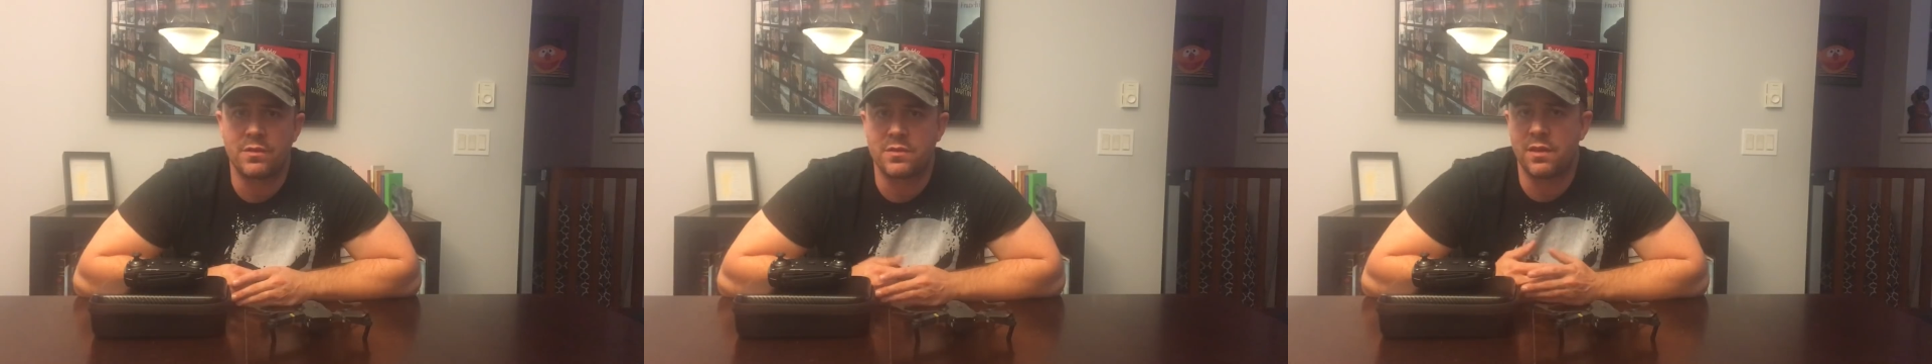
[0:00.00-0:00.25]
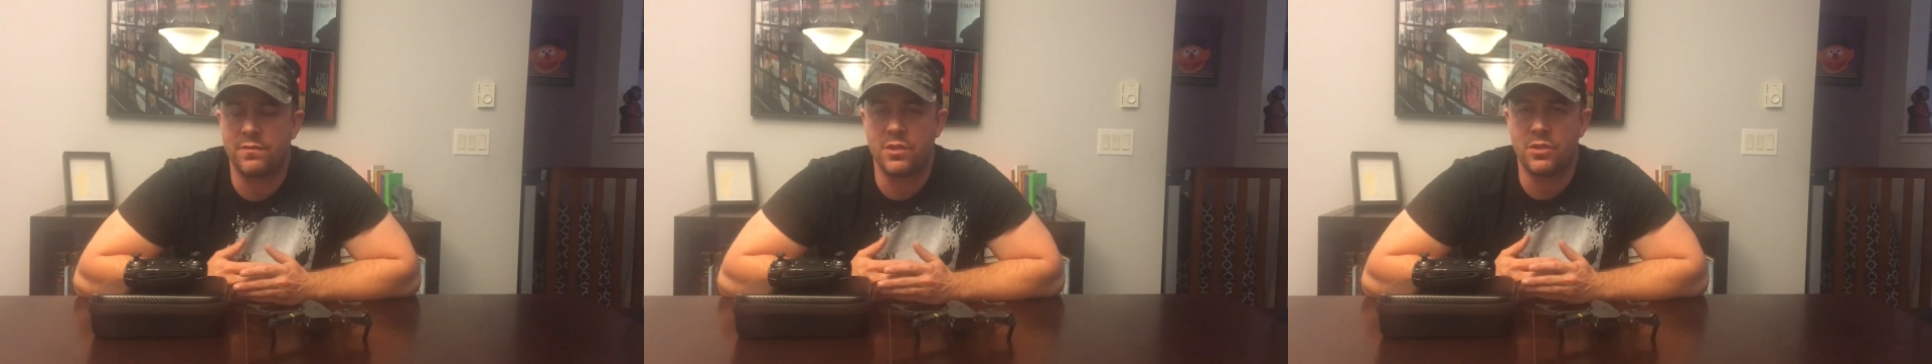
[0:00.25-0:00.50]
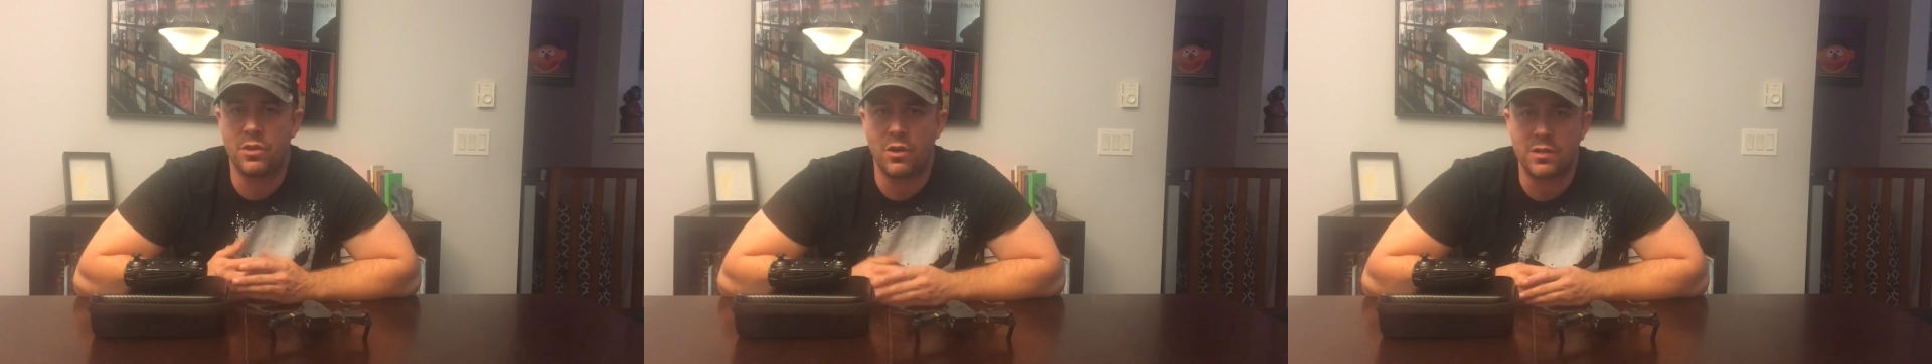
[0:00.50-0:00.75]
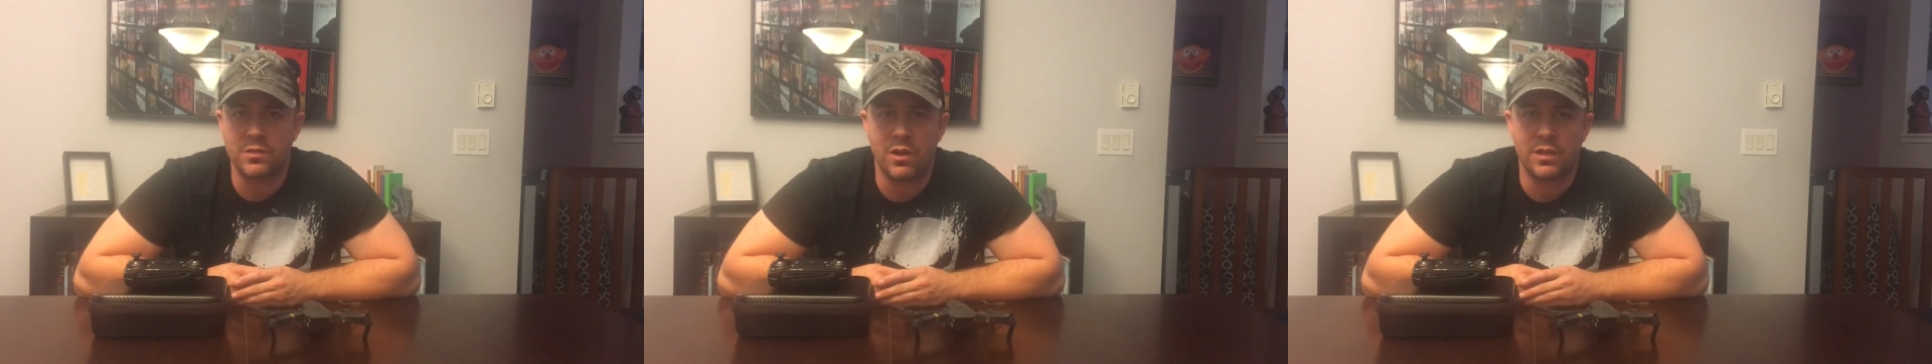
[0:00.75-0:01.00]
the stuff that you
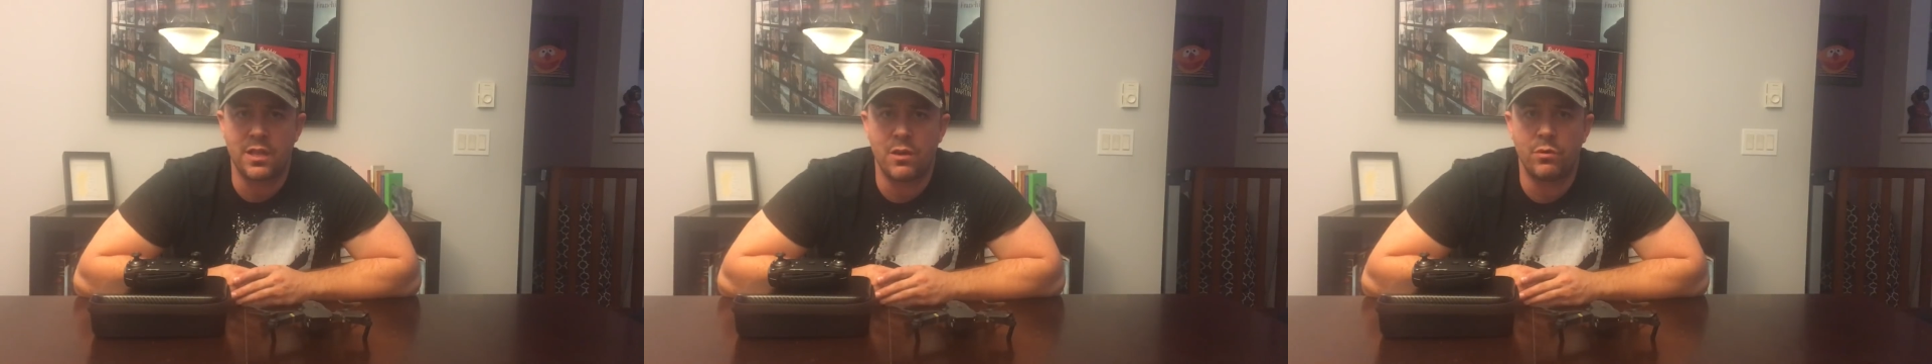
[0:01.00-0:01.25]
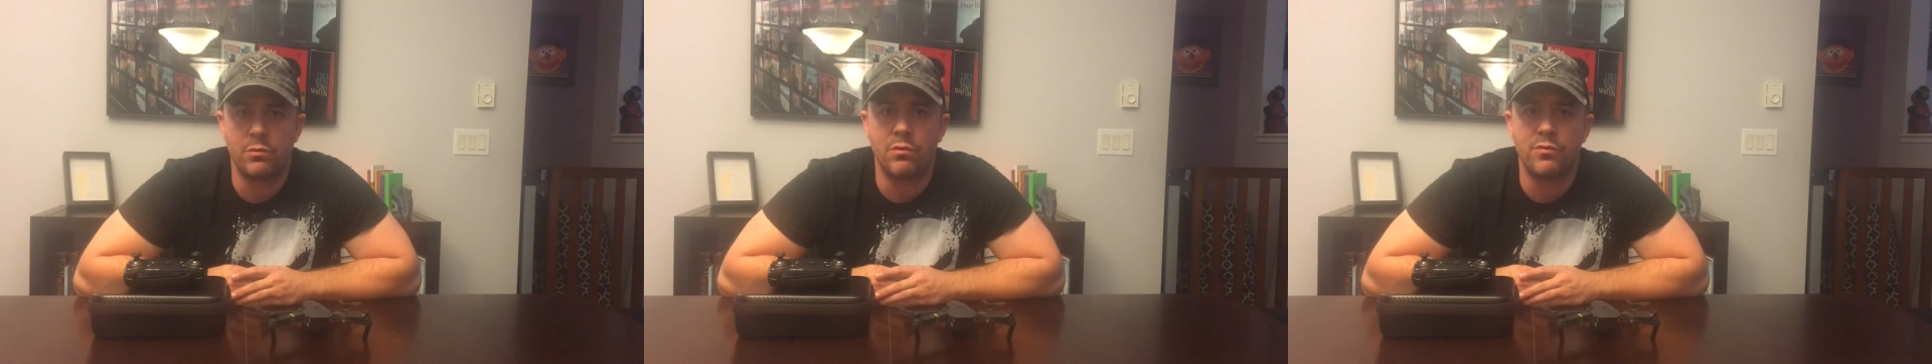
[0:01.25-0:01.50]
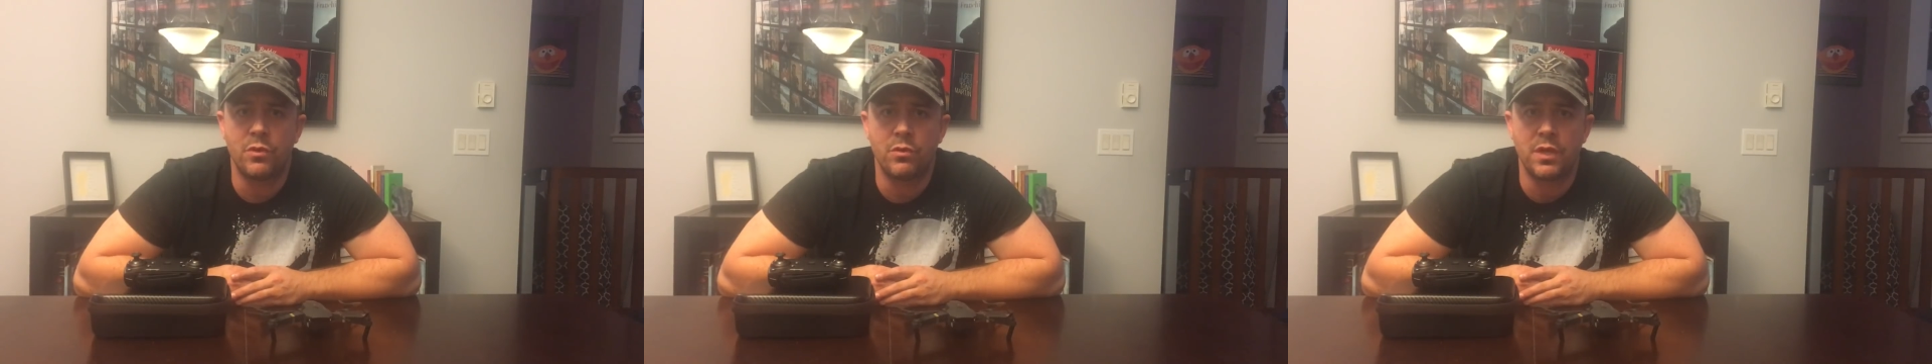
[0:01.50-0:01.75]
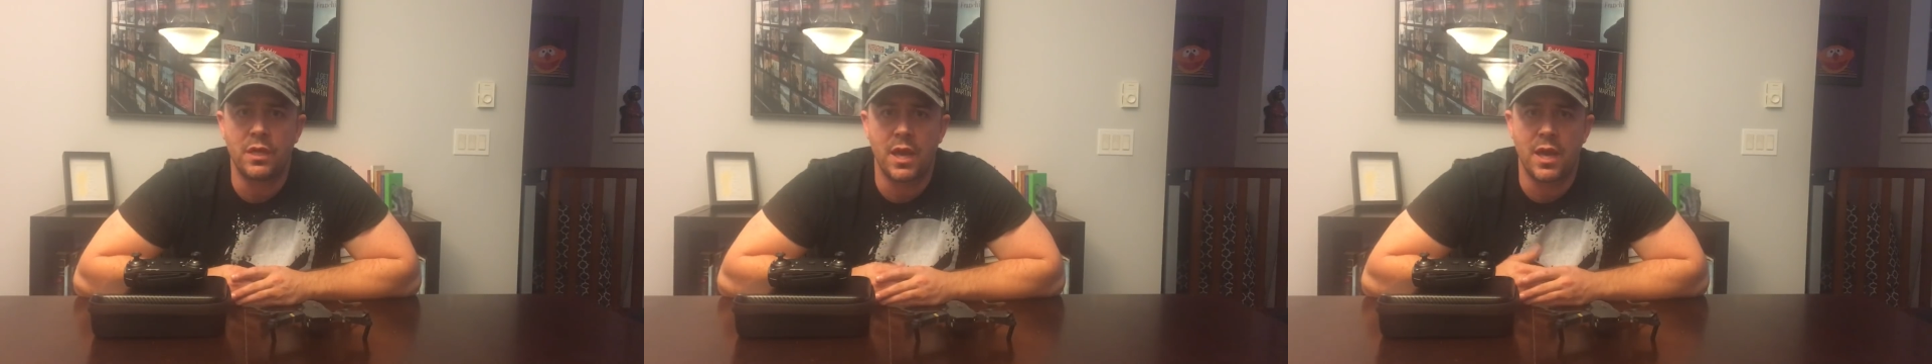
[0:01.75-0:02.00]
guys like that we're
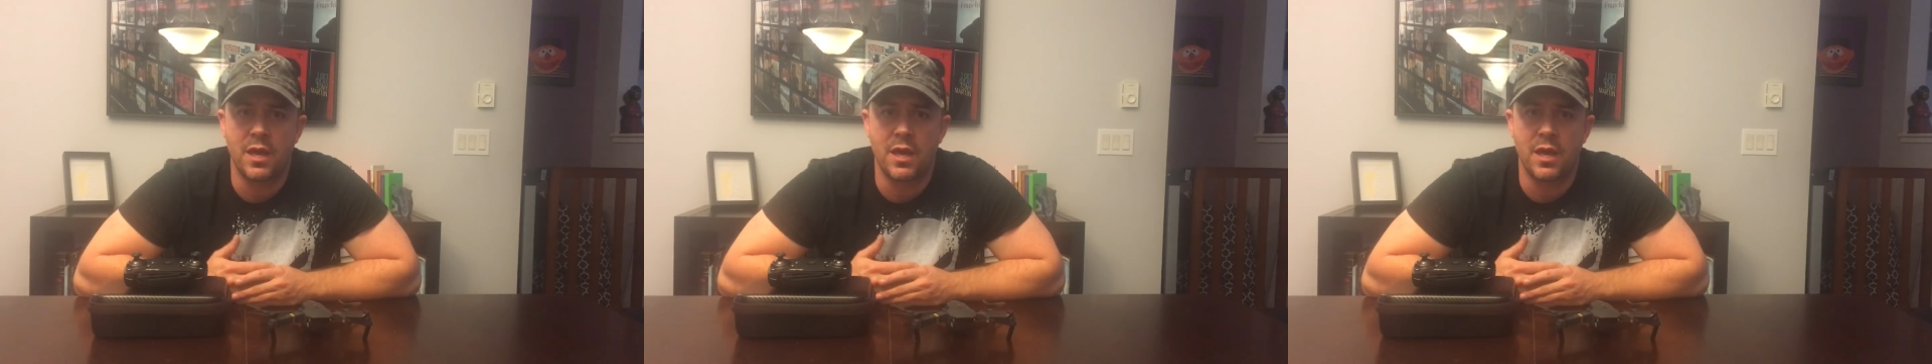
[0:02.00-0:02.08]
reviewing,